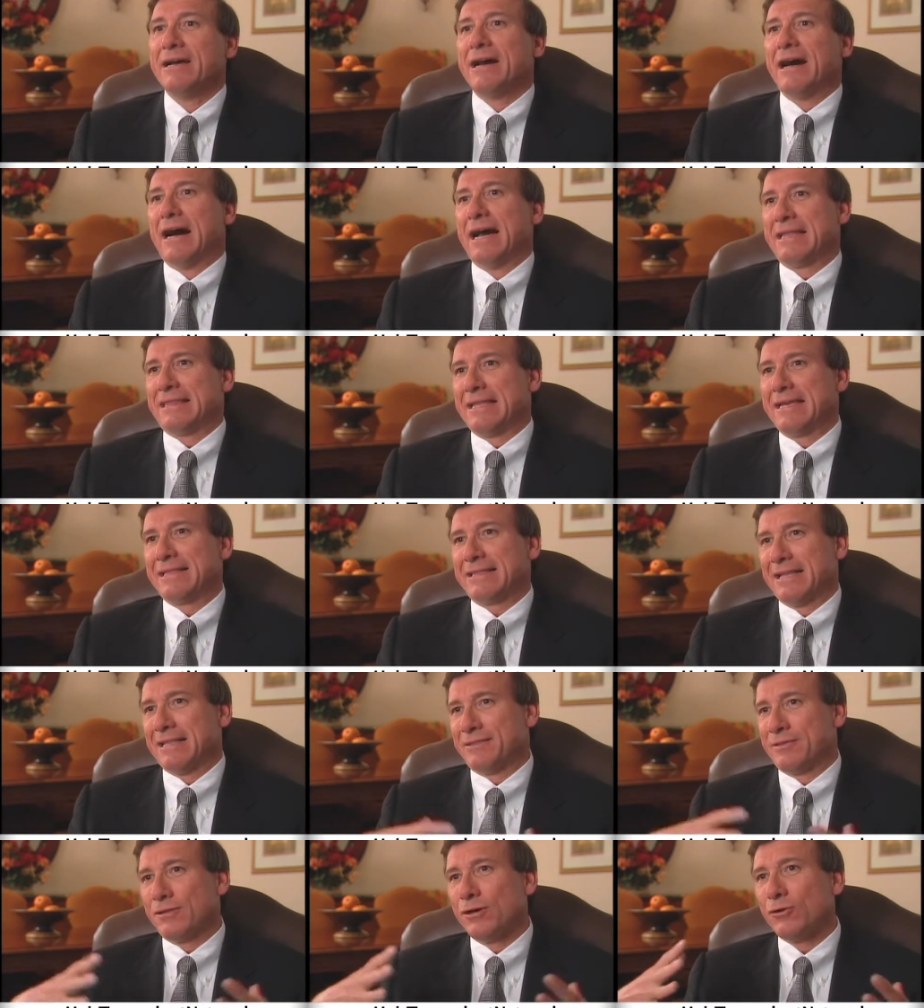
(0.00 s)
I think
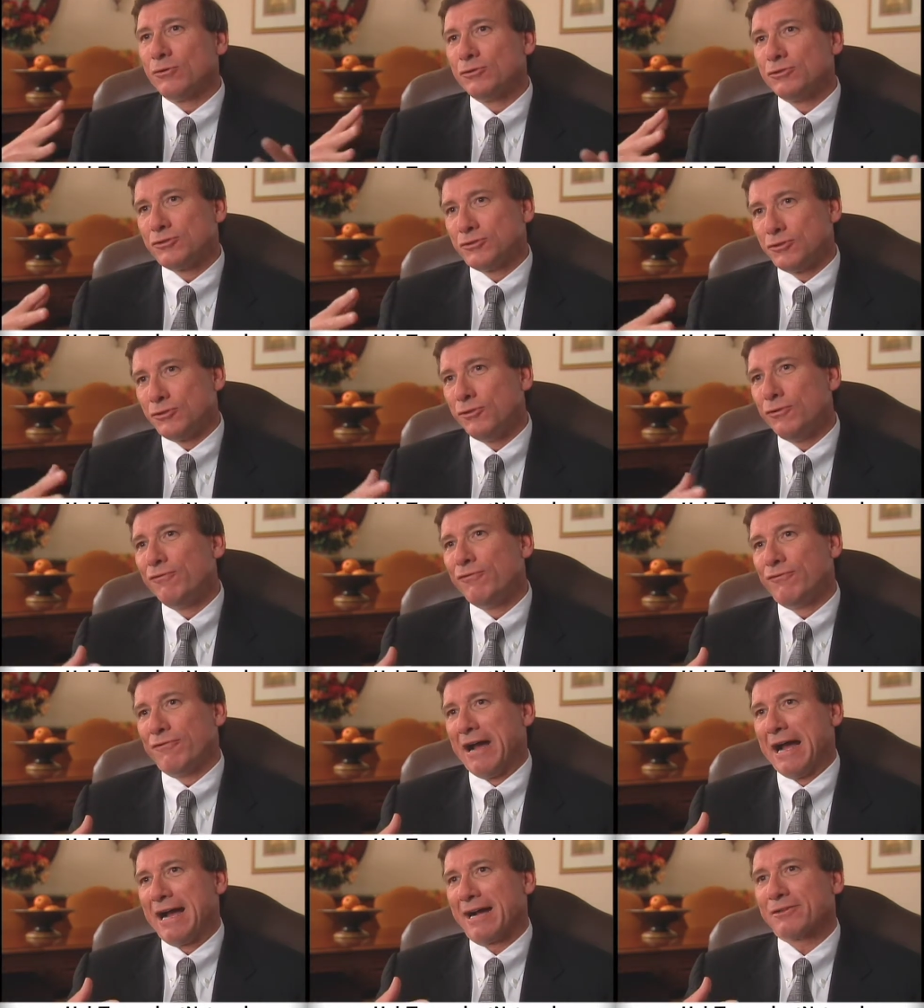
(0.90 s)
that those two
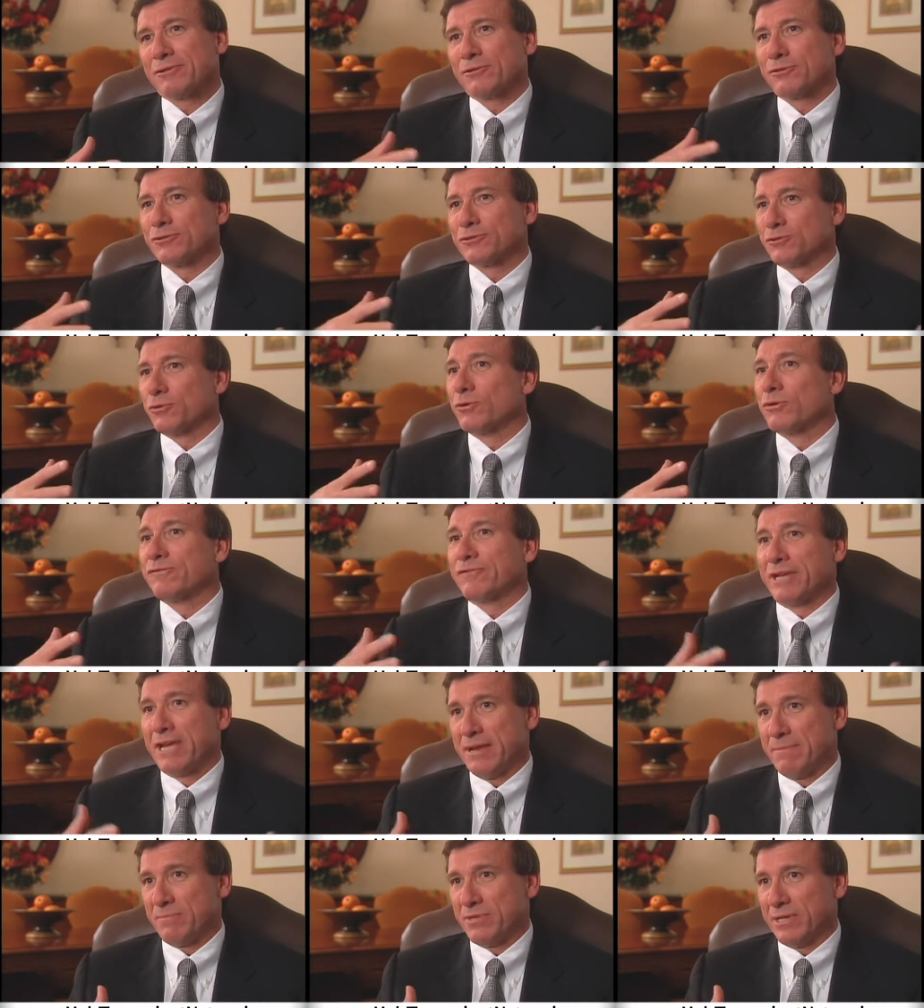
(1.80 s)
factors sort of
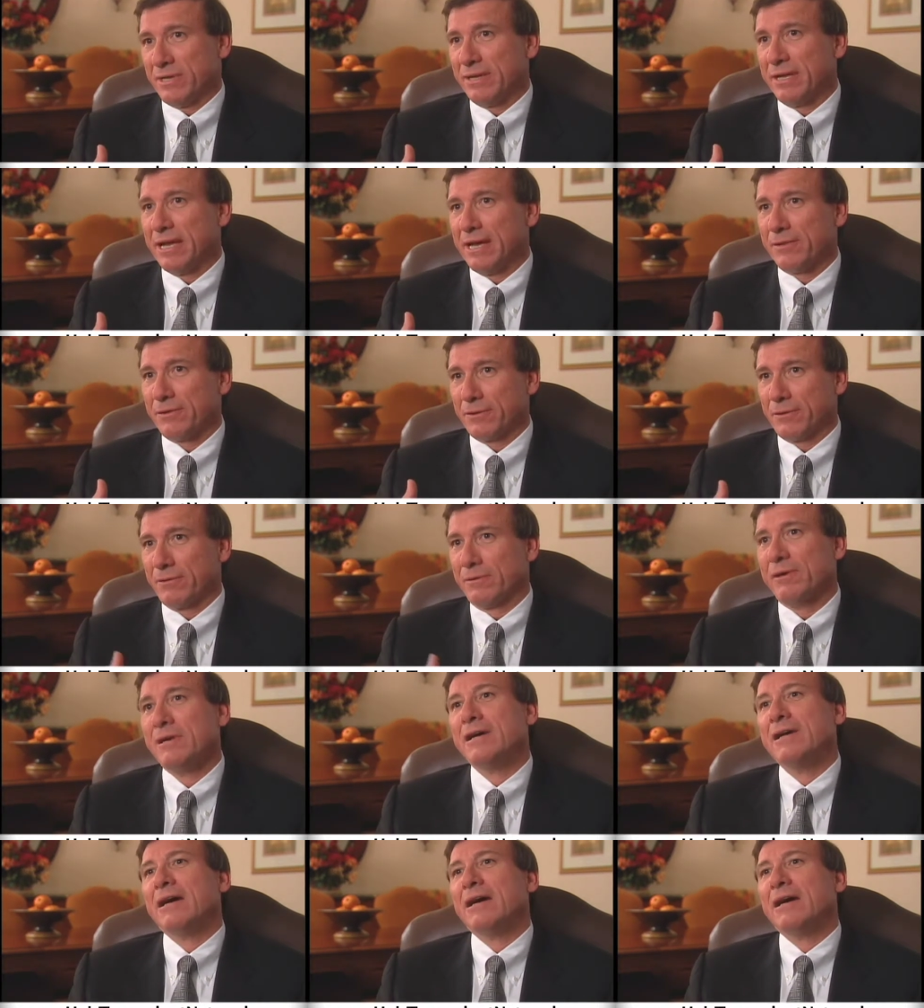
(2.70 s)
came together,